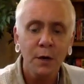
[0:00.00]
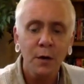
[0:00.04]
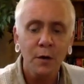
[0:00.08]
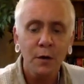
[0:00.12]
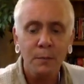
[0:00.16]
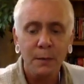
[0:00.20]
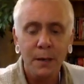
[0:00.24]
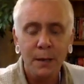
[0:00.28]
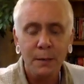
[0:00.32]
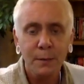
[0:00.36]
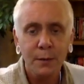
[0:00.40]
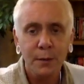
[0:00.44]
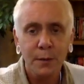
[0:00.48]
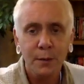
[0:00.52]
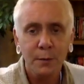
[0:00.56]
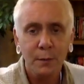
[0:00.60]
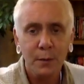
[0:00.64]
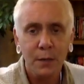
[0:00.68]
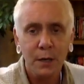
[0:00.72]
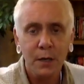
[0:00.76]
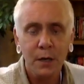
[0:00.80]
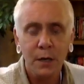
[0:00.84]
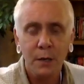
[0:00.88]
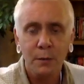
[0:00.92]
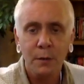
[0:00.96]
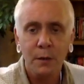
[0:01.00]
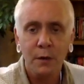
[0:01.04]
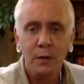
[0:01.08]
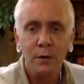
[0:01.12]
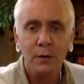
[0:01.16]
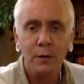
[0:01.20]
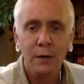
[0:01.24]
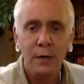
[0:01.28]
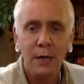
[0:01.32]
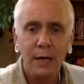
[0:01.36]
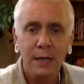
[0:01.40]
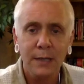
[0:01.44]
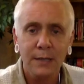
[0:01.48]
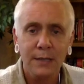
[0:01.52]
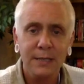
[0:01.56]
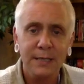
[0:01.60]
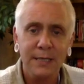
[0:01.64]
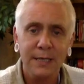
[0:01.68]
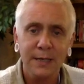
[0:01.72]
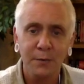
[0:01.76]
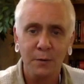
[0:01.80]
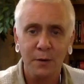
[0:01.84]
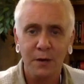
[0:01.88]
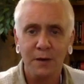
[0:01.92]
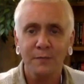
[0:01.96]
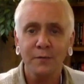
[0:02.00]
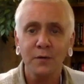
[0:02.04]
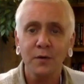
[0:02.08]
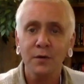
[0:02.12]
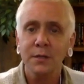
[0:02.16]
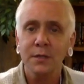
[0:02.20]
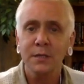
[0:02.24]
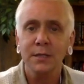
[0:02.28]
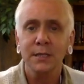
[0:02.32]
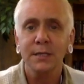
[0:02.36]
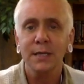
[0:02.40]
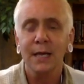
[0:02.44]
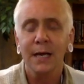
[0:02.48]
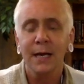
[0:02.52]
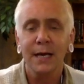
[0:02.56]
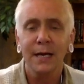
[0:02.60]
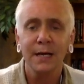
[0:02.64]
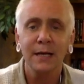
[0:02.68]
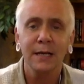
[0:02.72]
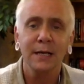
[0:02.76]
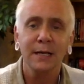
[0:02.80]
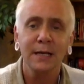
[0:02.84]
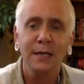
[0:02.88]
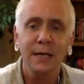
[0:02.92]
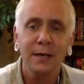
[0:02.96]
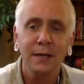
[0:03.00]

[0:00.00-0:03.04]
or maybe you want to come along and see what I've got to say